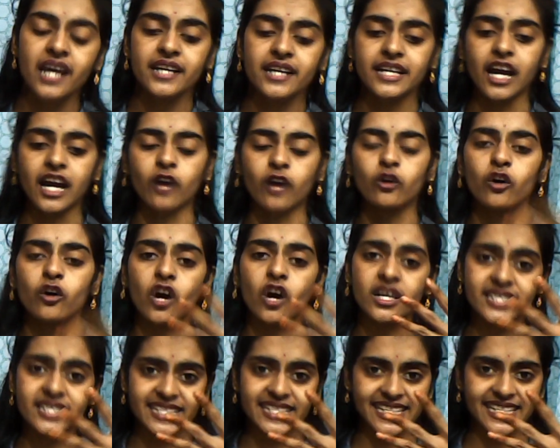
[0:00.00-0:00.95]
Now
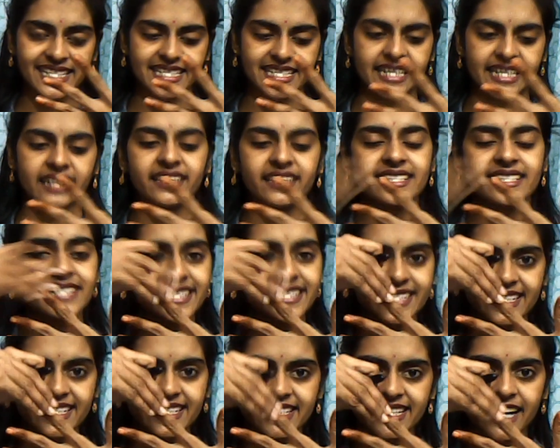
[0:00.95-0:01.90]
cos 60. This is
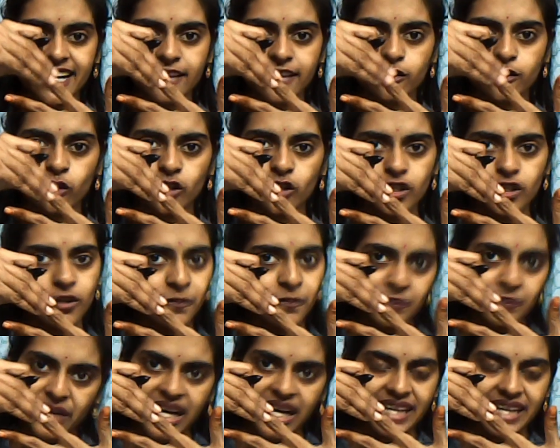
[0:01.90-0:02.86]
60 I told you.
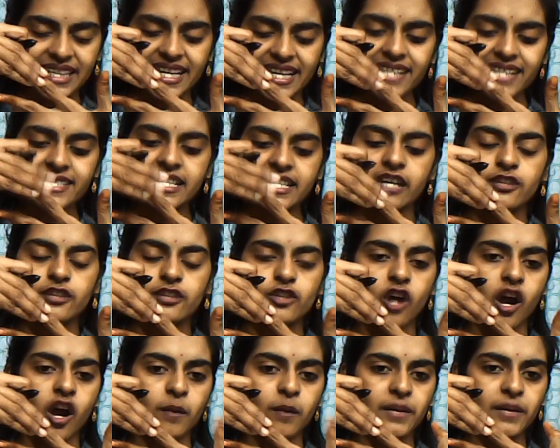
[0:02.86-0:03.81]
Yes. So
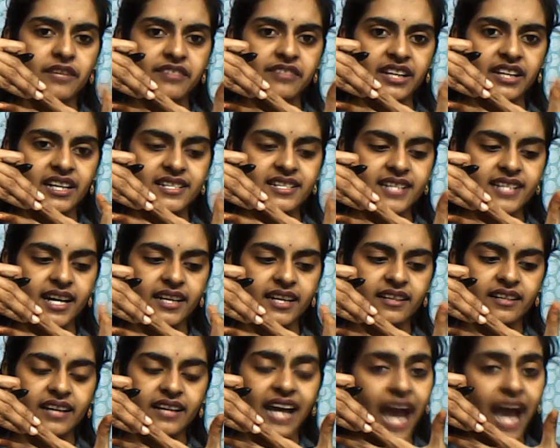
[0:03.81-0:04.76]
how many fingers are
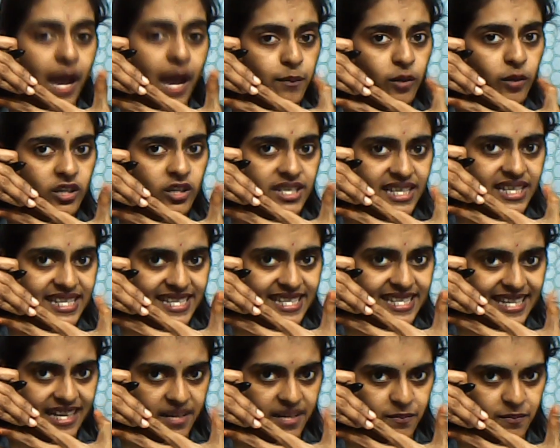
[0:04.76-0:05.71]
above
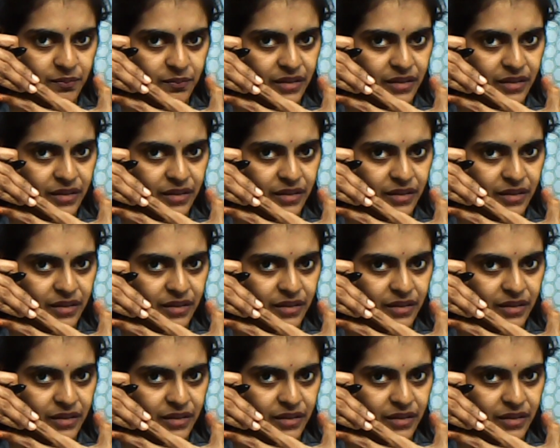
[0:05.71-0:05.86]
60?